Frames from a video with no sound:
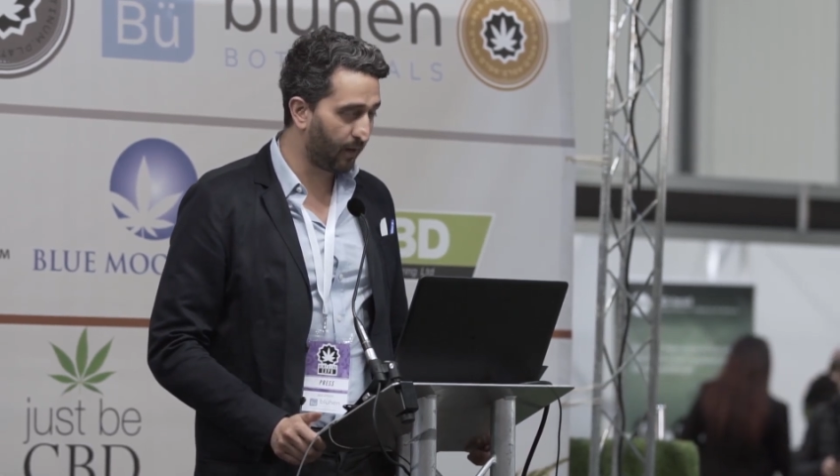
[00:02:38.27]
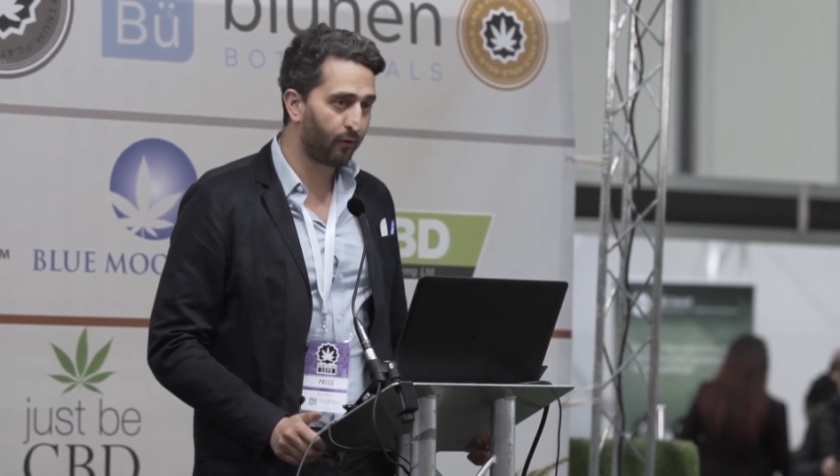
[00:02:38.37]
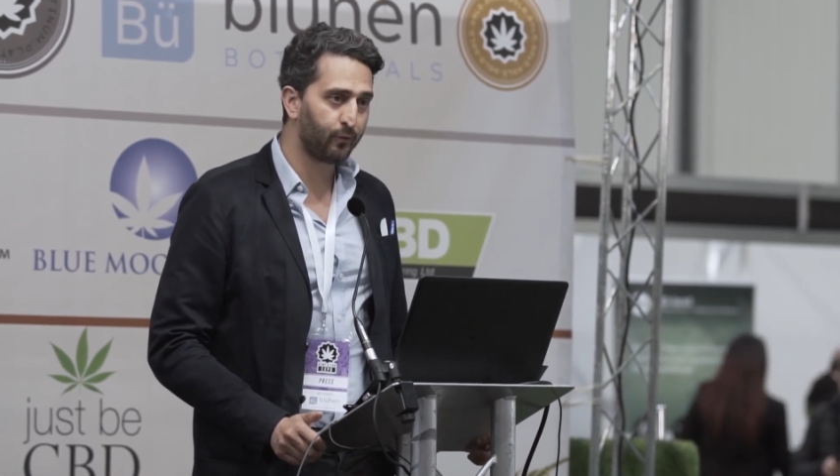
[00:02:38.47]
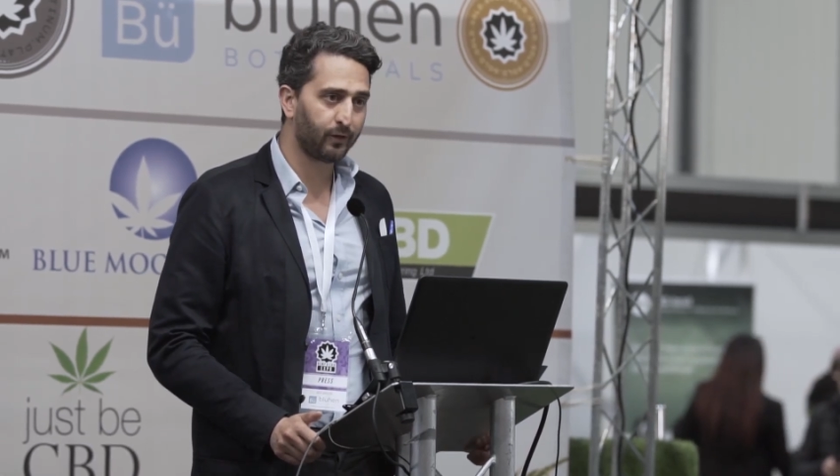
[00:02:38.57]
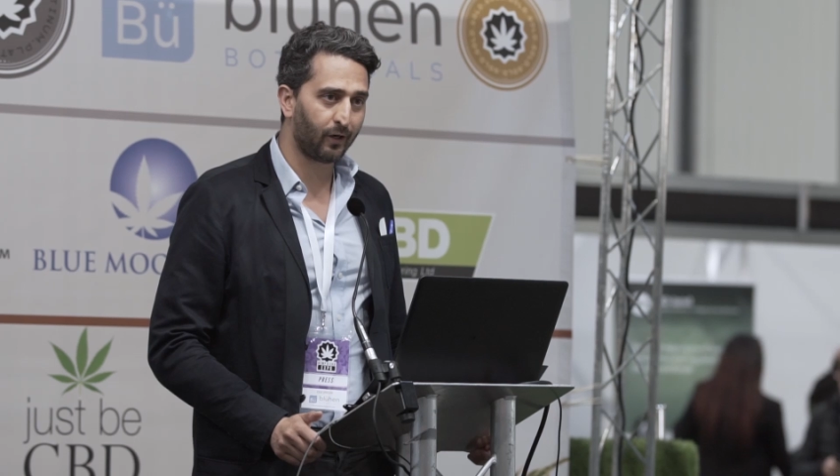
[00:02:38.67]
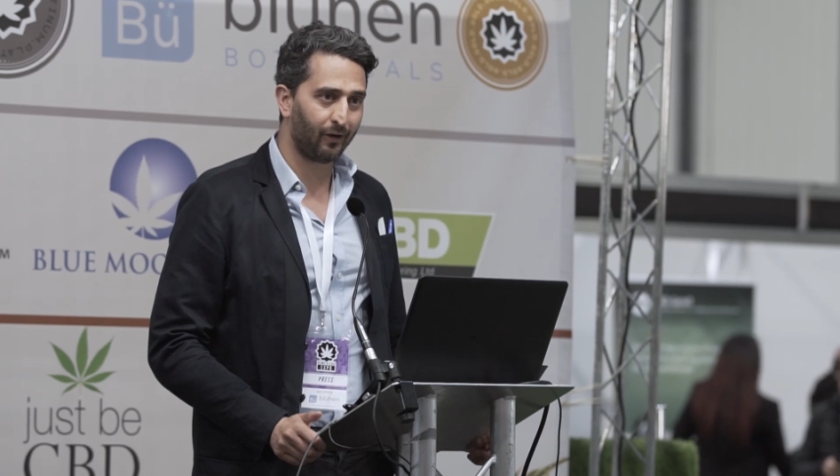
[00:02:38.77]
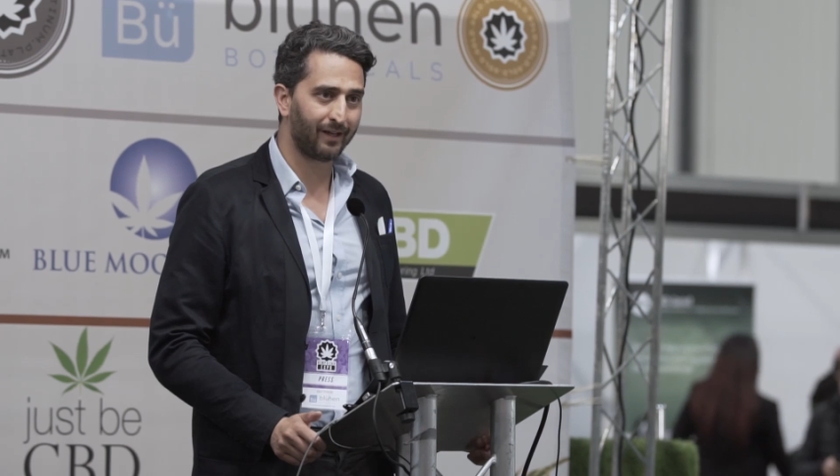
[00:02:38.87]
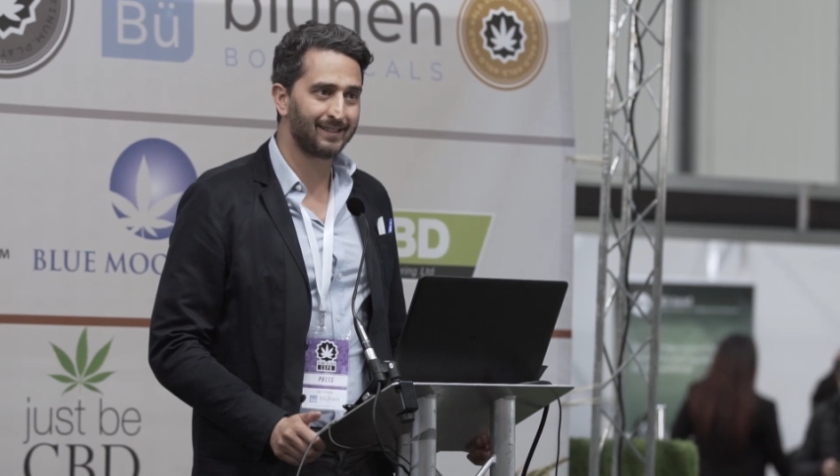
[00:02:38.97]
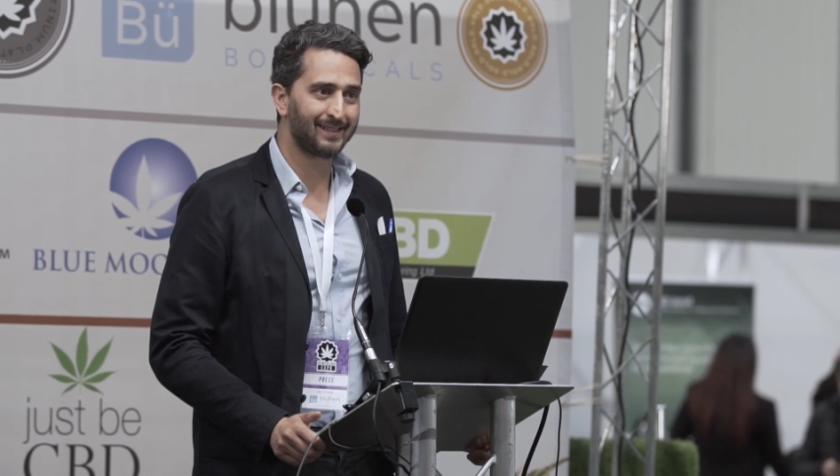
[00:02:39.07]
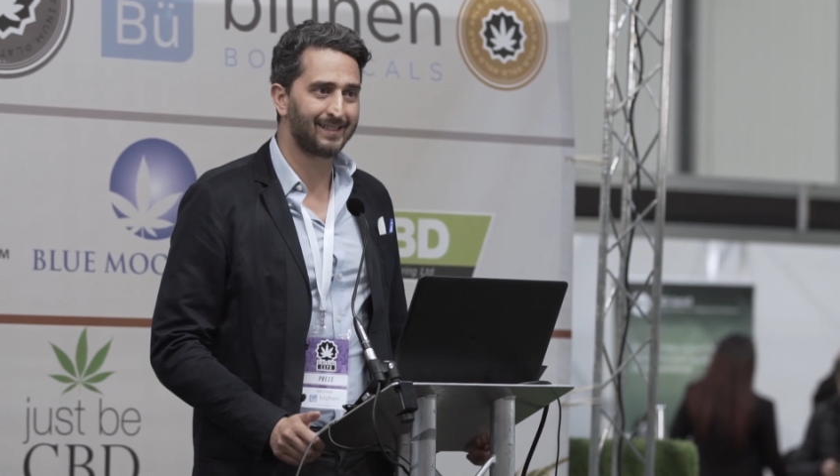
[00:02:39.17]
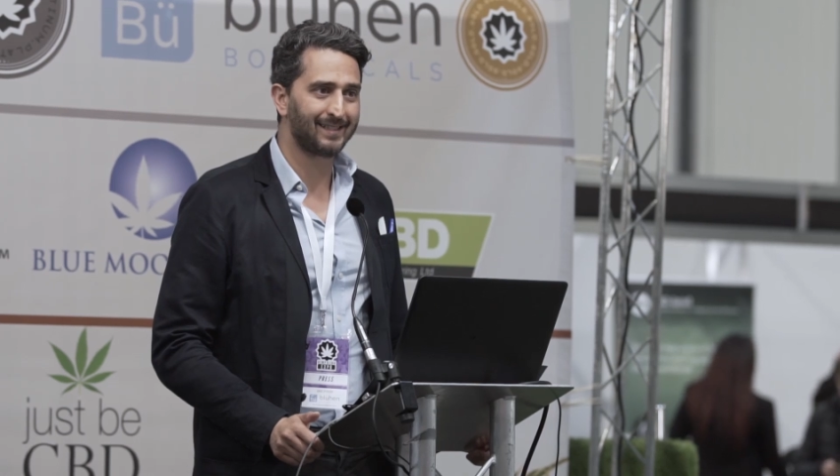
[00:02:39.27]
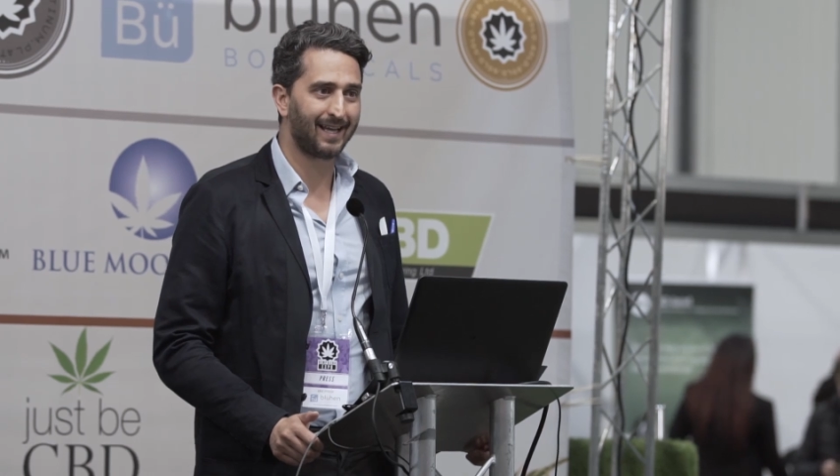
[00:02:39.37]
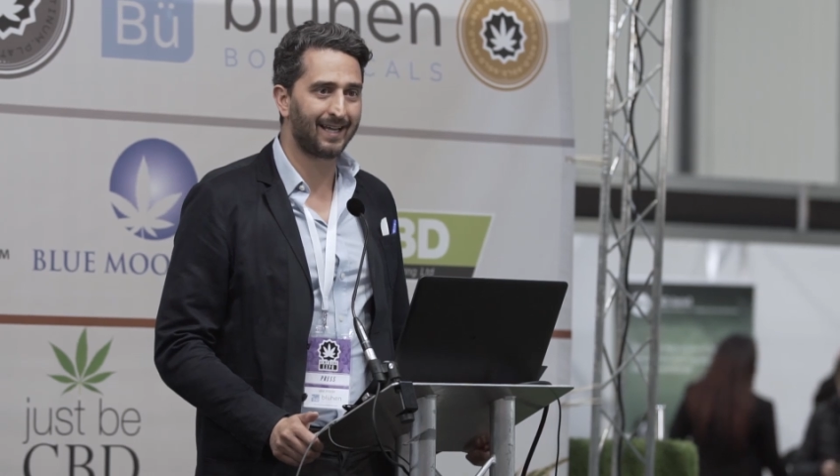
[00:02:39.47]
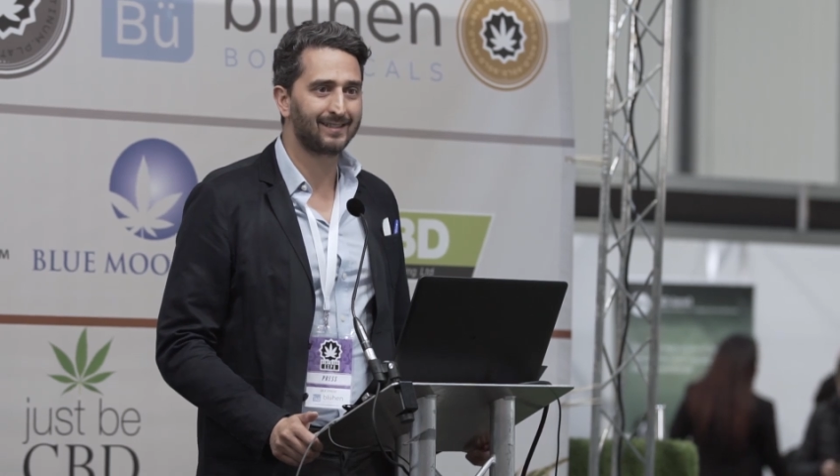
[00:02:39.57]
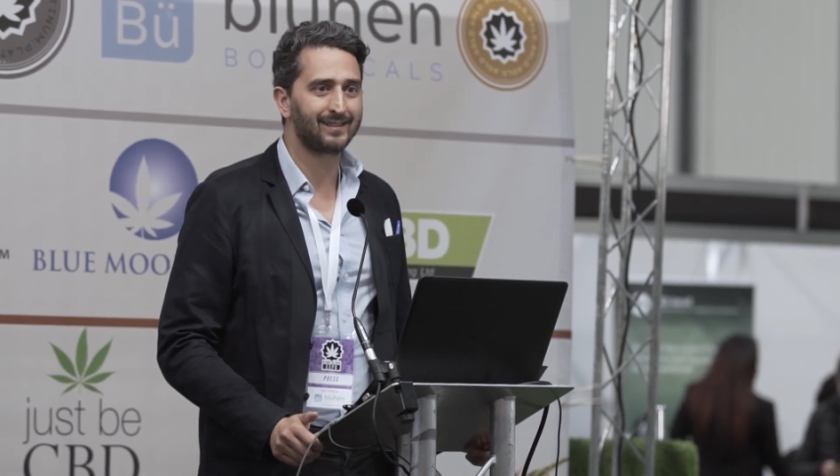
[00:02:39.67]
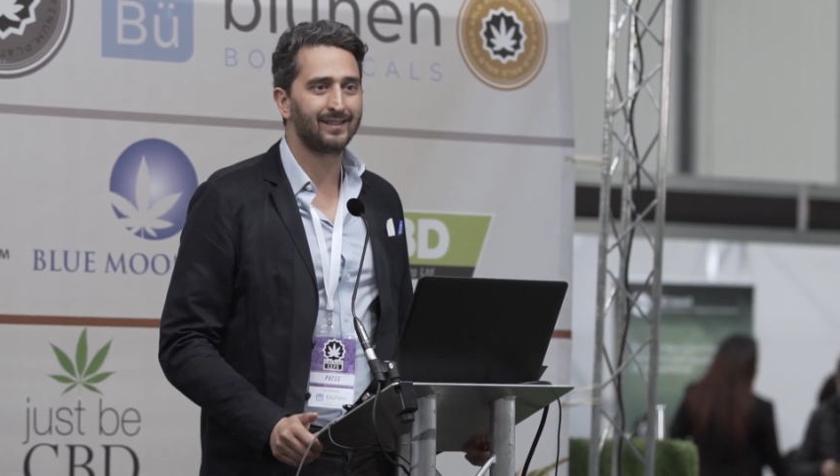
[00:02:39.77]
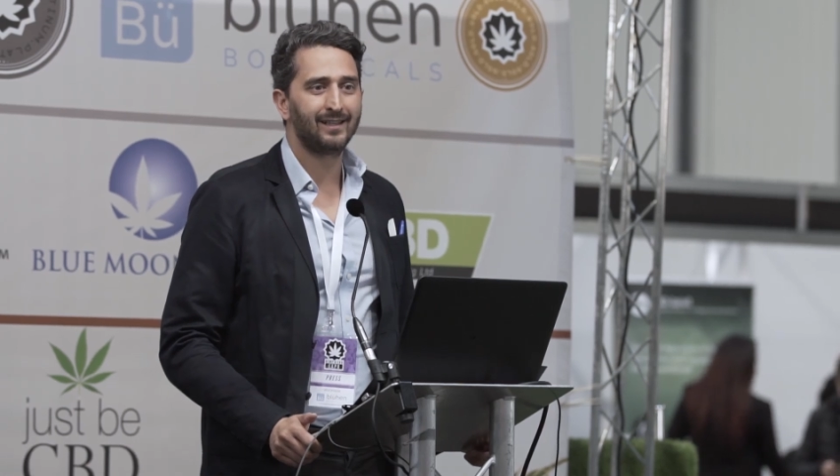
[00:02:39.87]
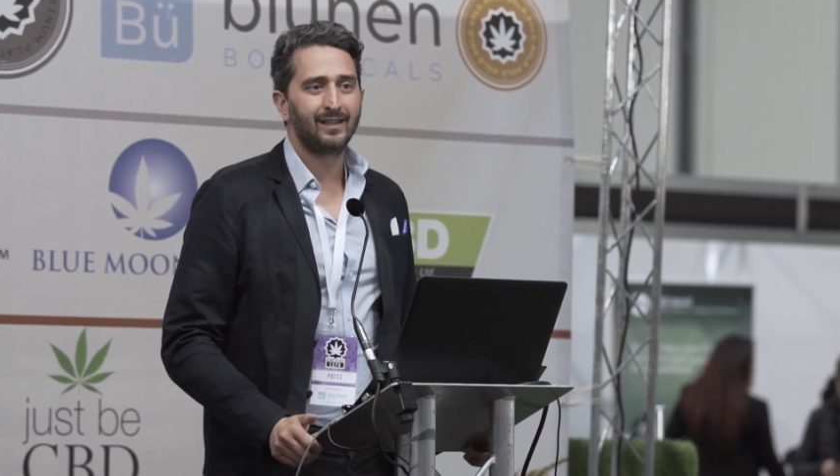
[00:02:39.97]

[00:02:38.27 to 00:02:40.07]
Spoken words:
our own clients is that